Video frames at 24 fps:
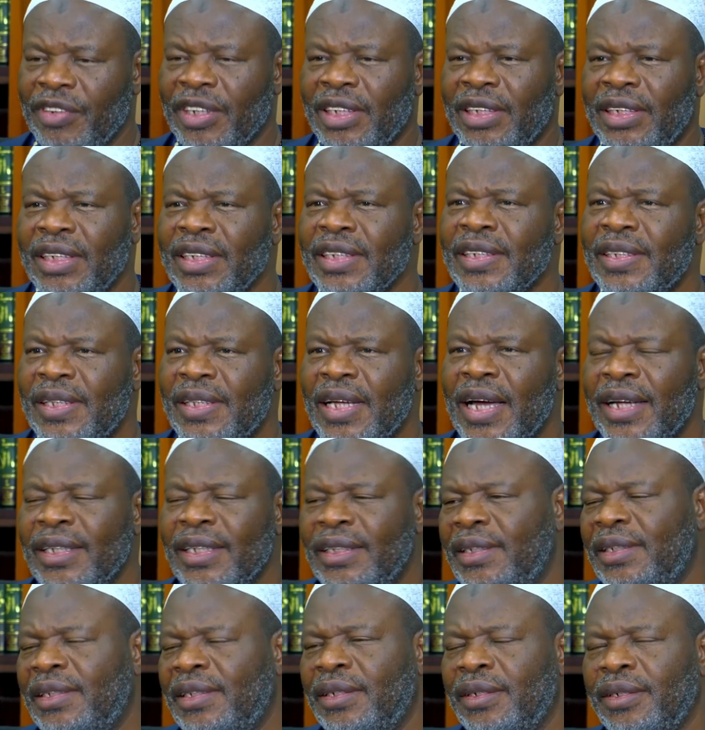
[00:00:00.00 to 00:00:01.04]
does
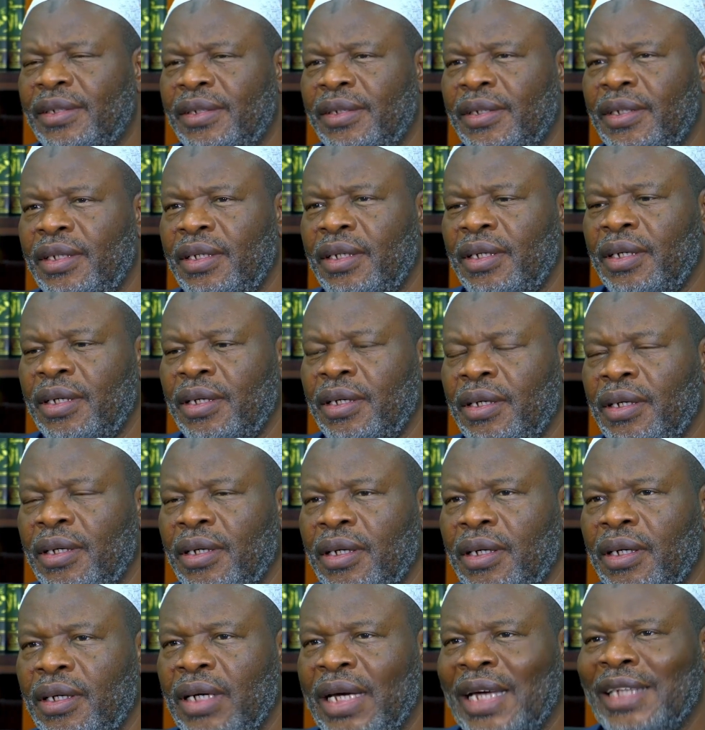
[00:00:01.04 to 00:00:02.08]
that
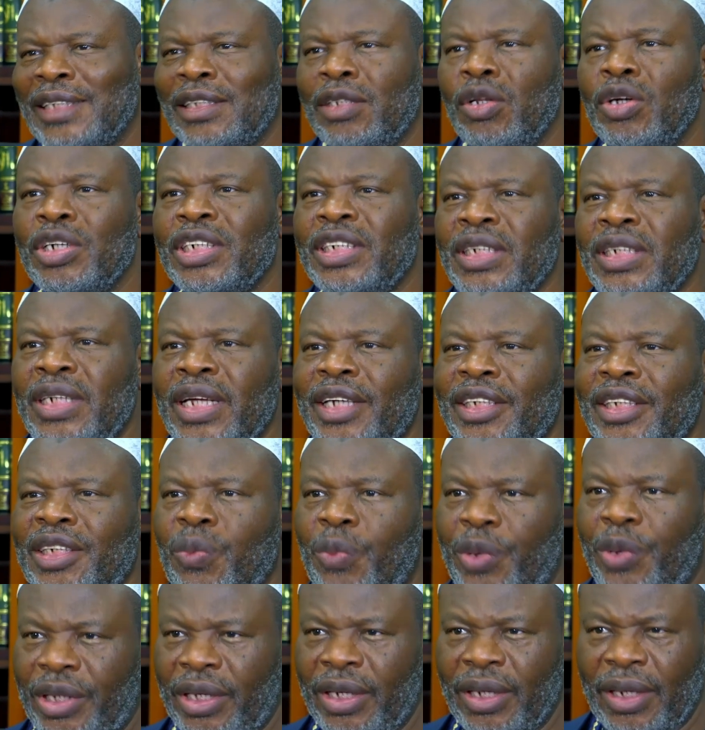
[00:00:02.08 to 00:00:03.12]
has no
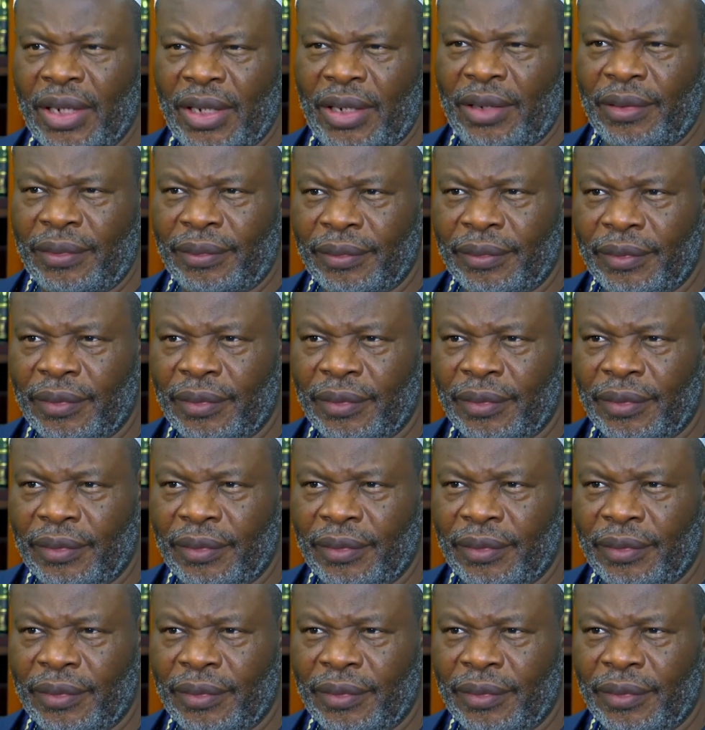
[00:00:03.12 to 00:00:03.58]
connection with Allah.